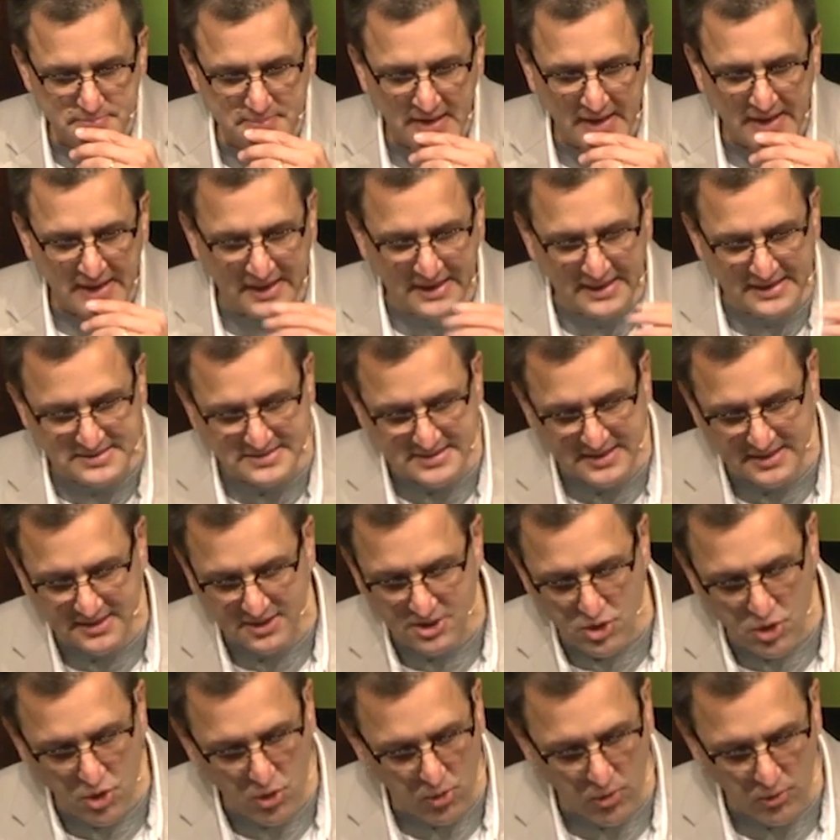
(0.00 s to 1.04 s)
He said,
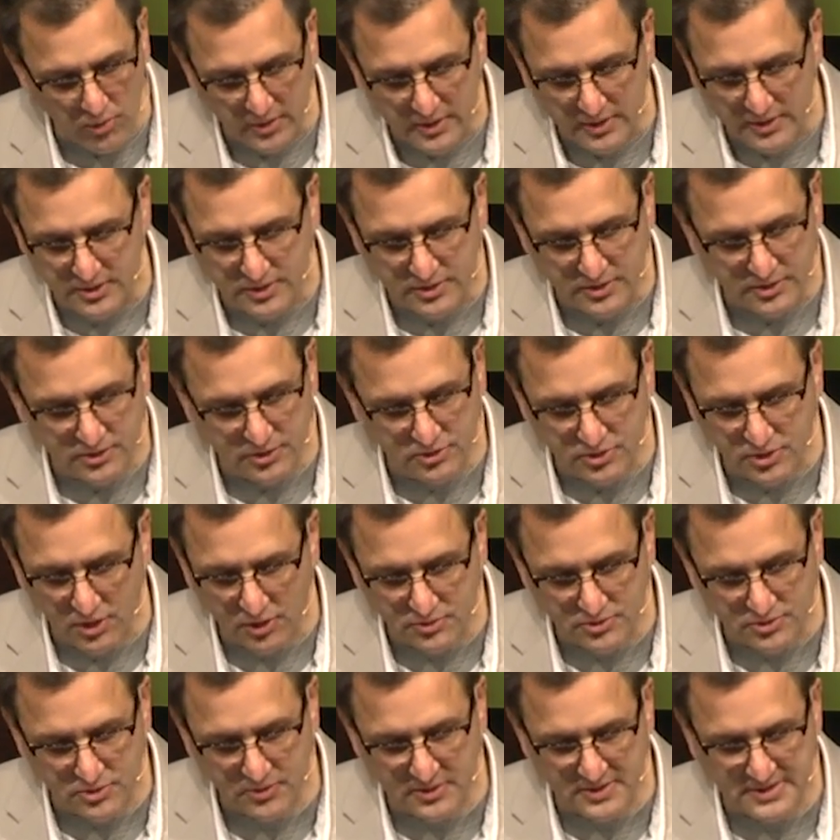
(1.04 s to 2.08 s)
no, you don't
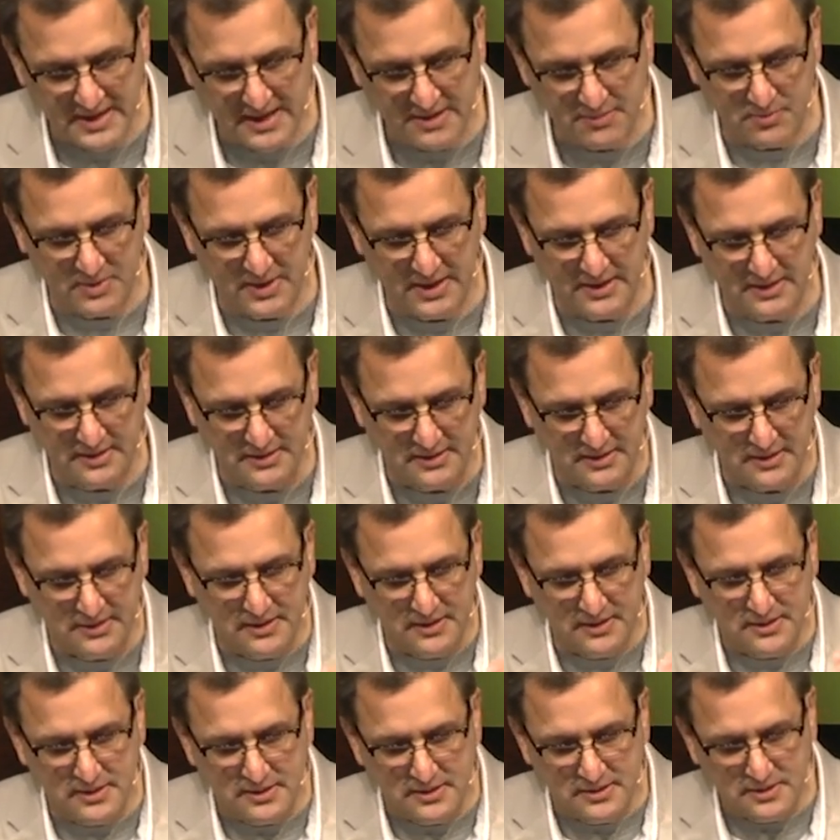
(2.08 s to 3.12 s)
do it that way.
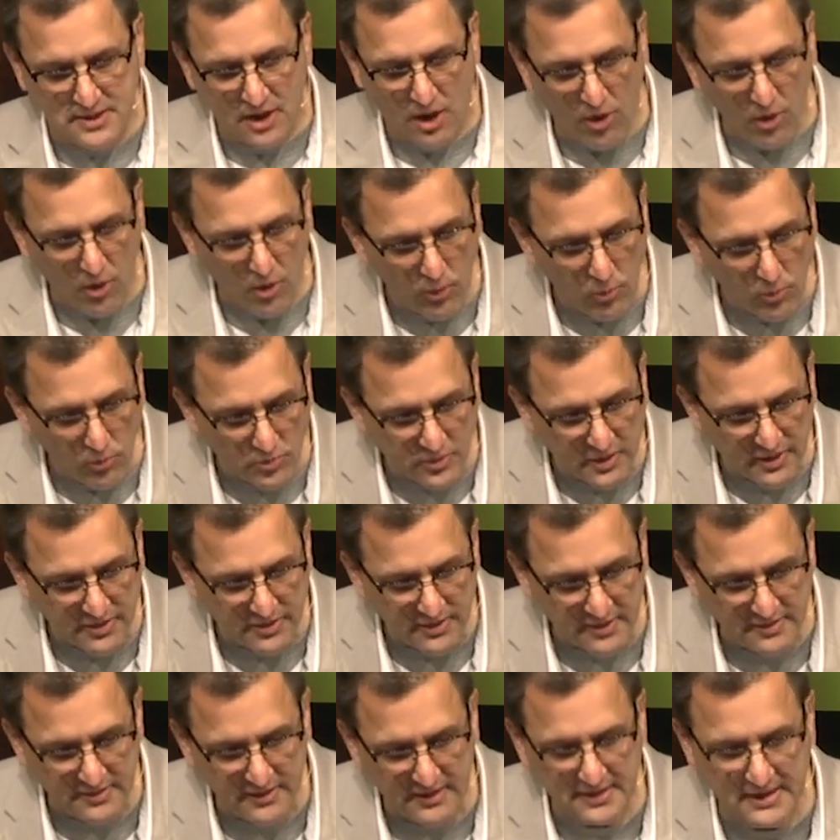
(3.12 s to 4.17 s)
The only
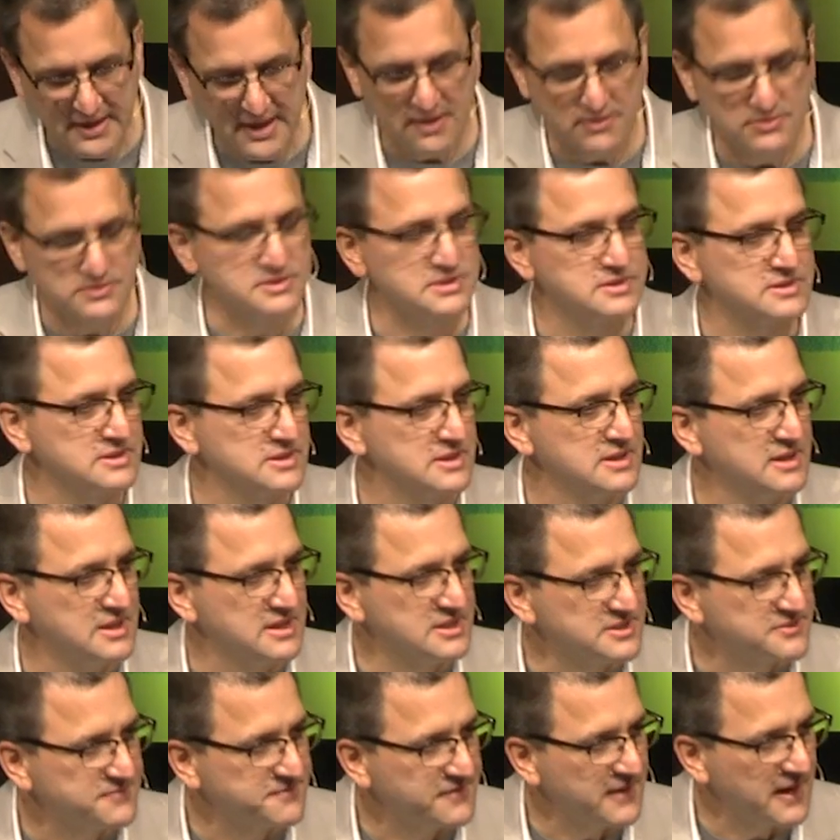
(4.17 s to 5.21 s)
thing that counts
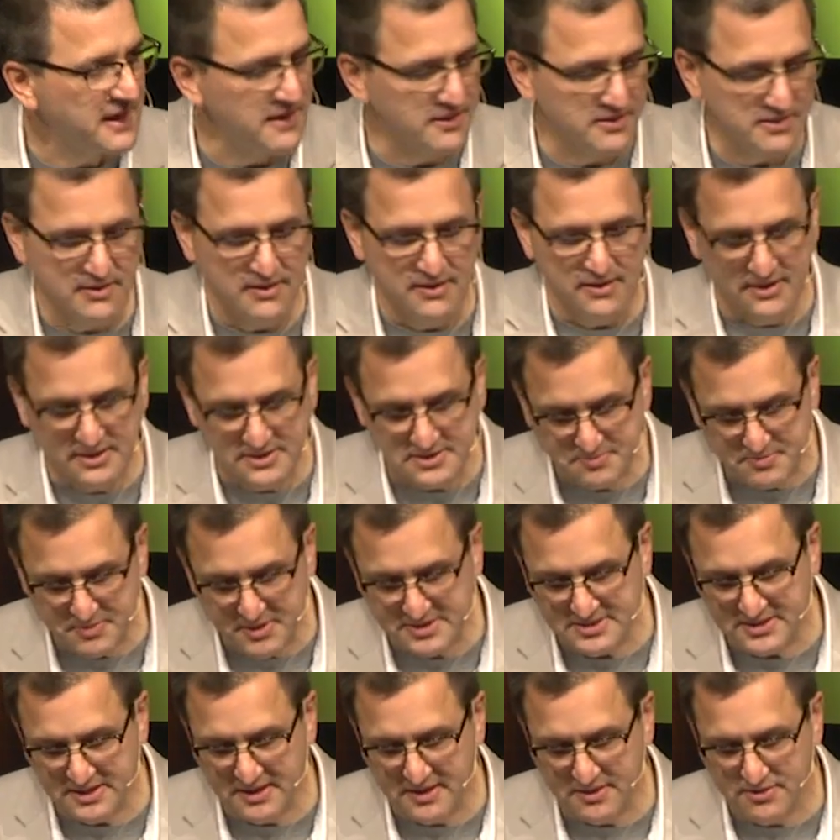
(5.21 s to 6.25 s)
is faith
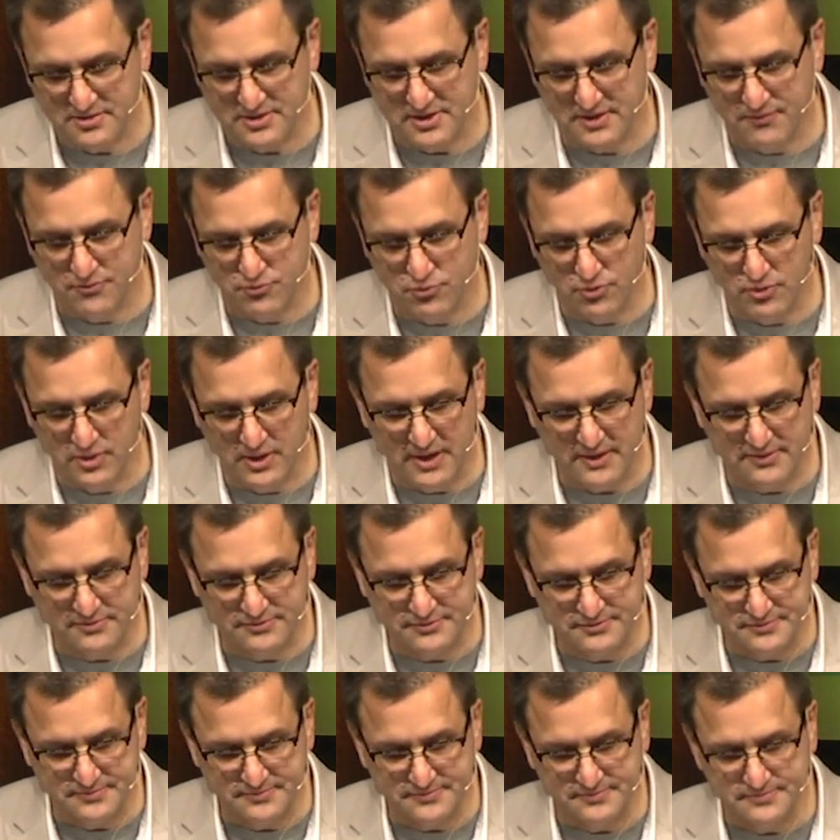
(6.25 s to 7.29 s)
expressing itself through love.